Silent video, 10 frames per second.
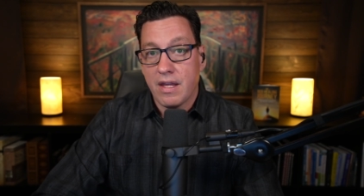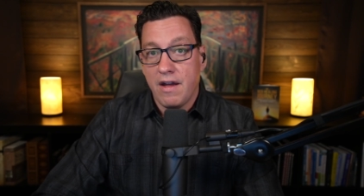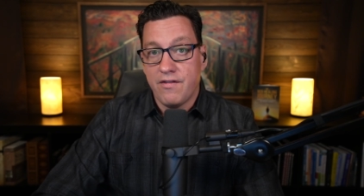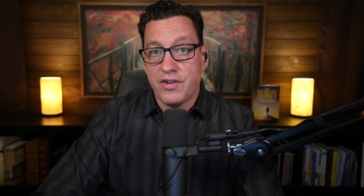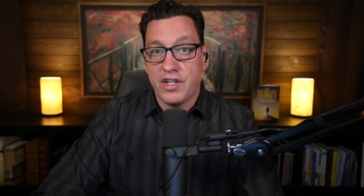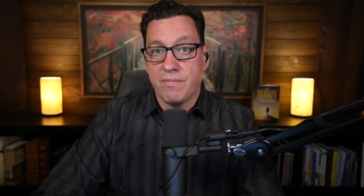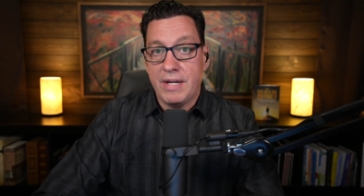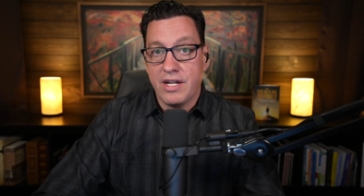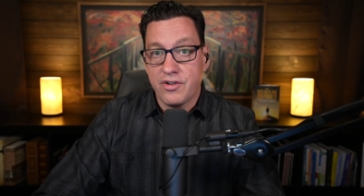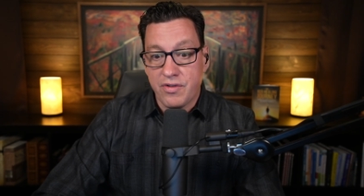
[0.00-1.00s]
versus
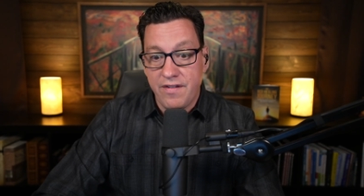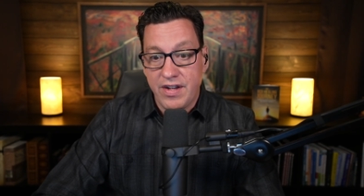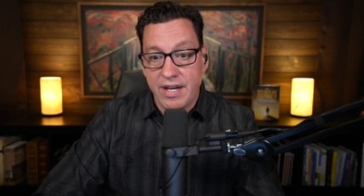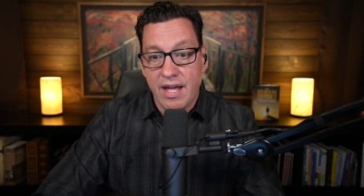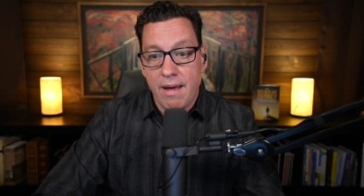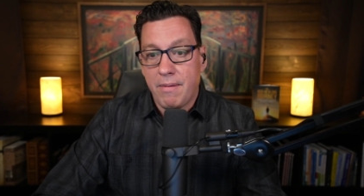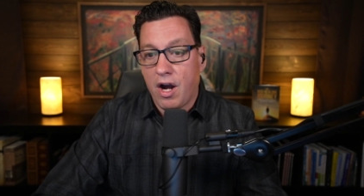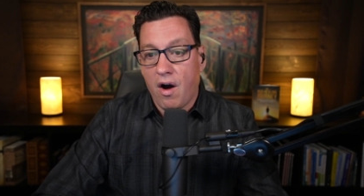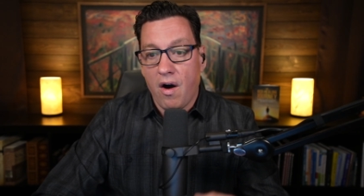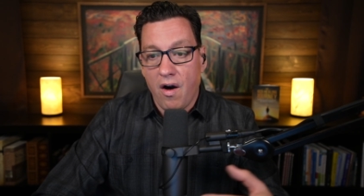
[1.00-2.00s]
being driven by
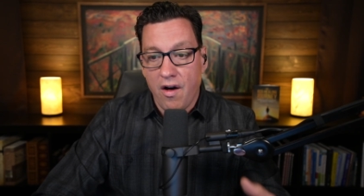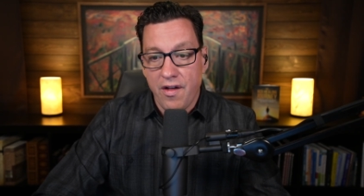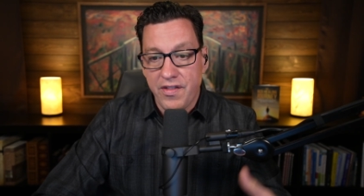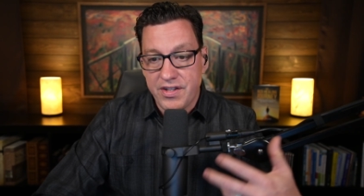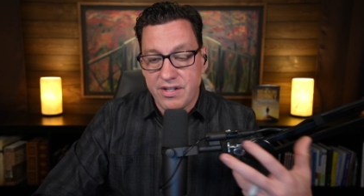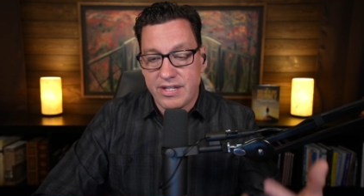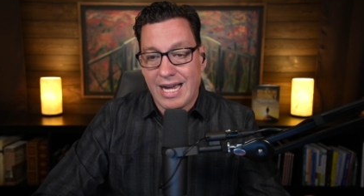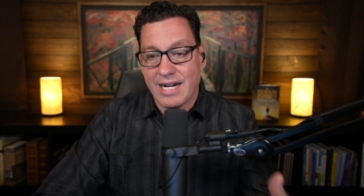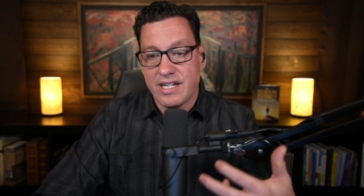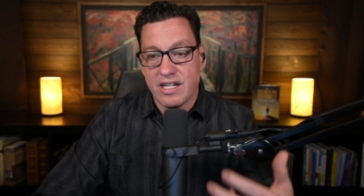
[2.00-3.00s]
all the
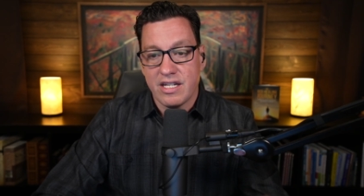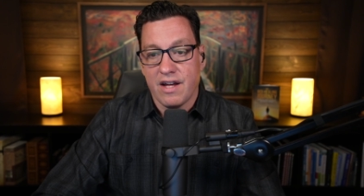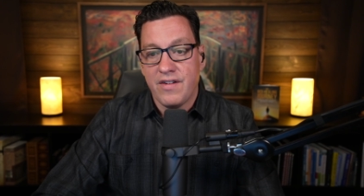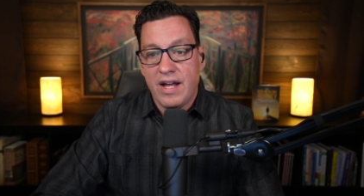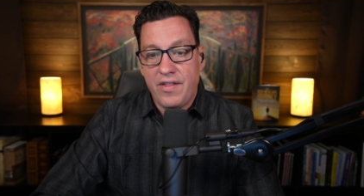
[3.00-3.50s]
toxic stuff